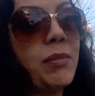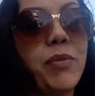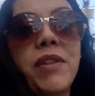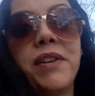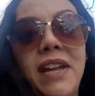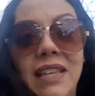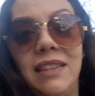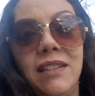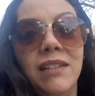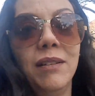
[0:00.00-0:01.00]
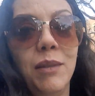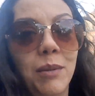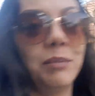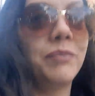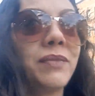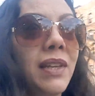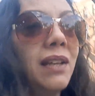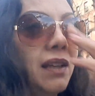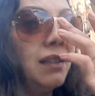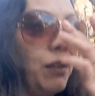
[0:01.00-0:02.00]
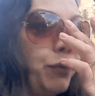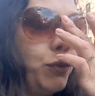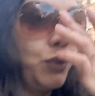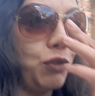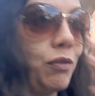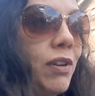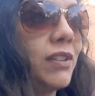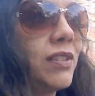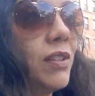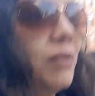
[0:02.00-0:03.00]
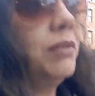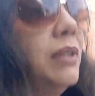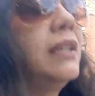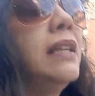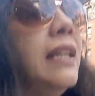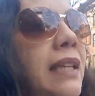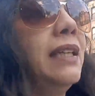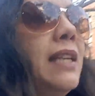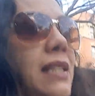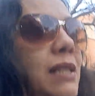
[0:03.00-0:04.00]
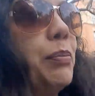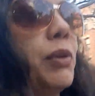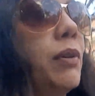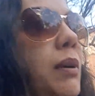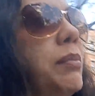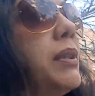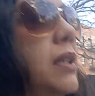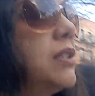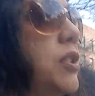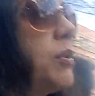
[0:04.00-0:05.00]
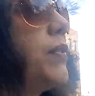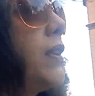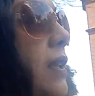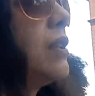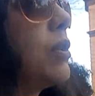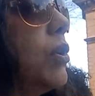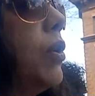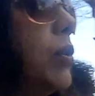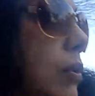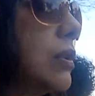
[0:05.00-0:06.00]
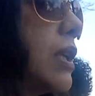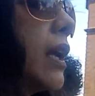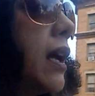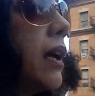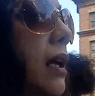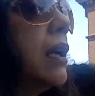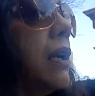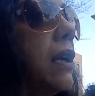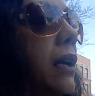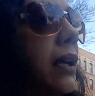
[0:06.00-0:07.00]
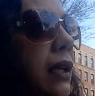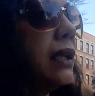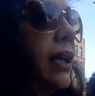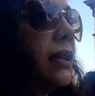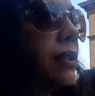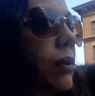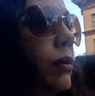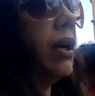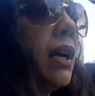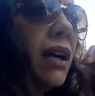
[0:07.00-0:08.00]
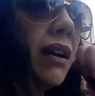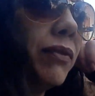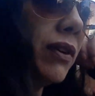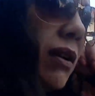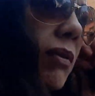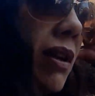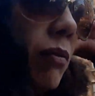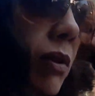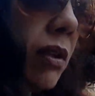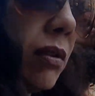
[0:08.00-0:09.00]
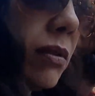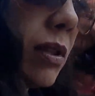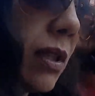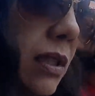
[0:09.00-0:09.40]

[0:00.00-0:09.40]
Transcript: my brother at the um the food truck, so, and I zip her up because she was feeling a little cold. Yeah, so I forgot what I want to go to the